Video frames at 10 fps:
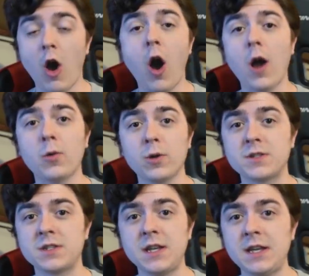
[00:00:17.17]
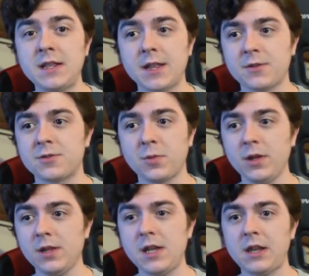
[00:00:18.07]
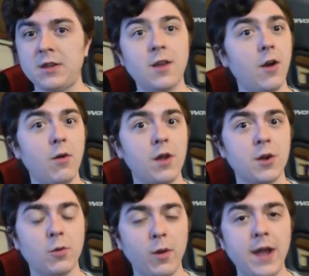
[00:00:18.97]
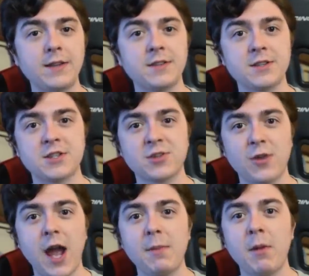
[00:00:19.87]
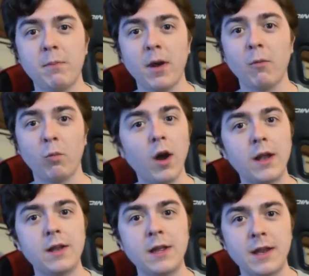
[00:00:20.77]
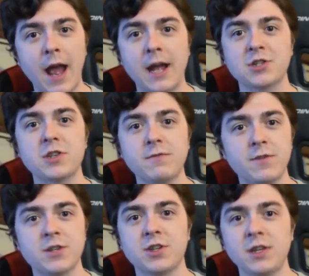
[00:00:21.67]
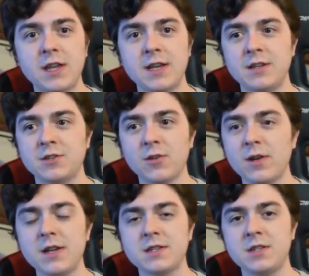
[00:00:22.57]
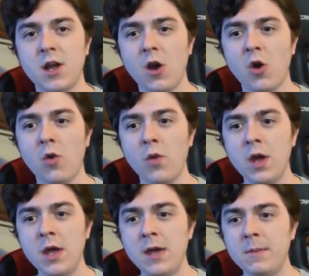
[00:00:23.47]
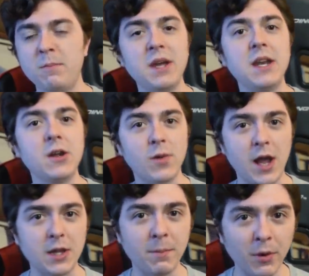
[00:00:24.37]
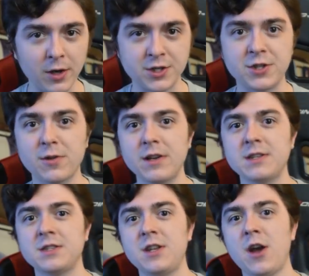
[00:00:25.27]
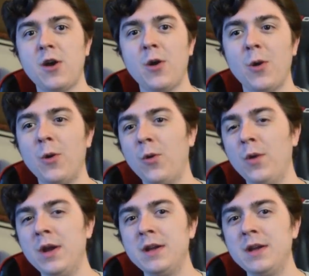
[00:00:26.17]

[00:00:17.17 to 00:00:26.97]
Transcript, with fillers: awkward scene that there's really no other way to describe it but what it actually visually is. There is no beating around the bush. There is no